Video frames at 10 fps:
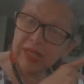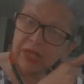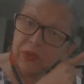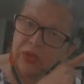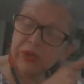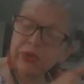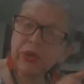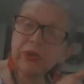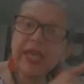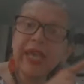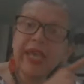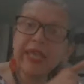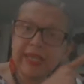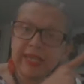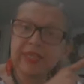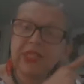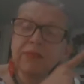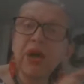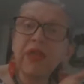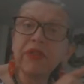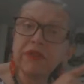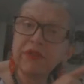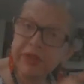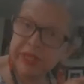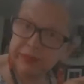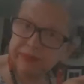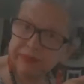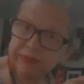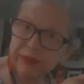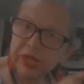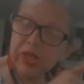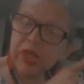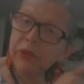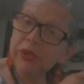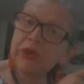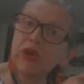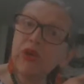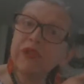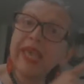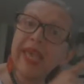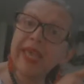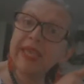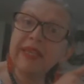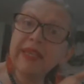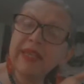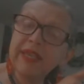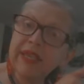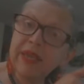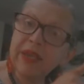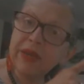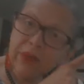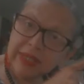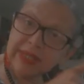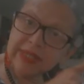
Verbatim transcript: We don't know that Haiti is the mother of freedom. We don't know that Haiti was